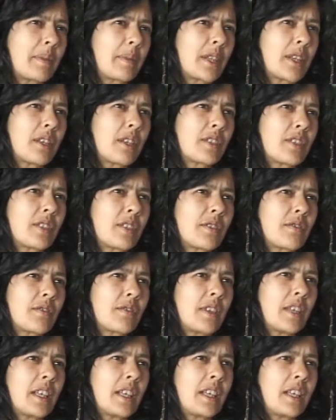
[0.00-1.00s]
because
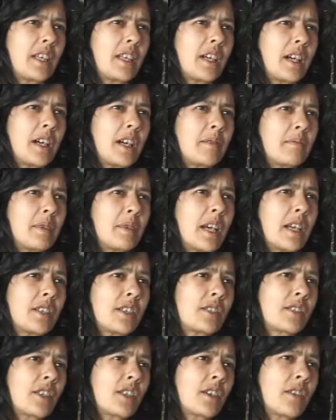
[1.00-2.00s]
of the
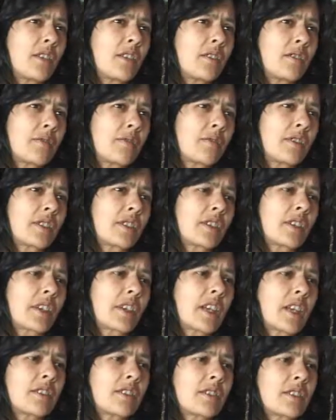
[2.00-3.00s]
nature of the
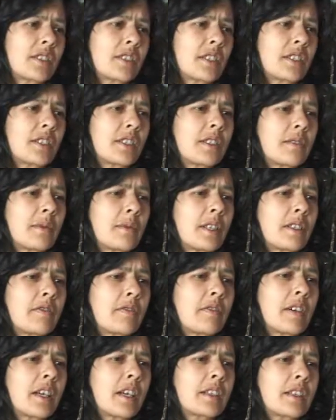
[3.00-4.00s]
psychiatric system and the
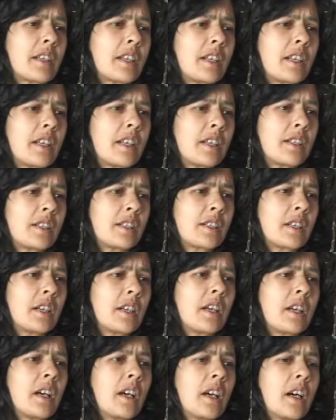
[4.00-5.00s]
fact that it is
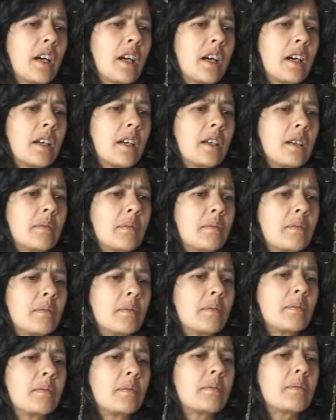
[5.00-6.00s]

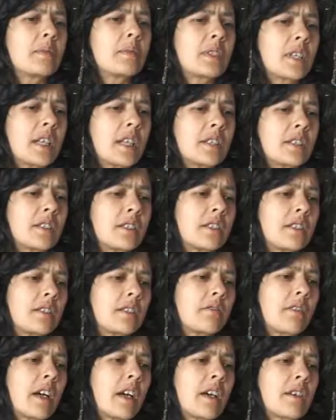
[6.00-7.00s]
centred
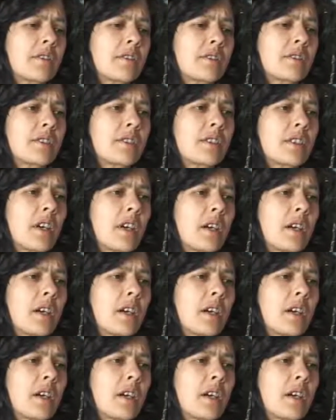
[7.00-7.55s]
around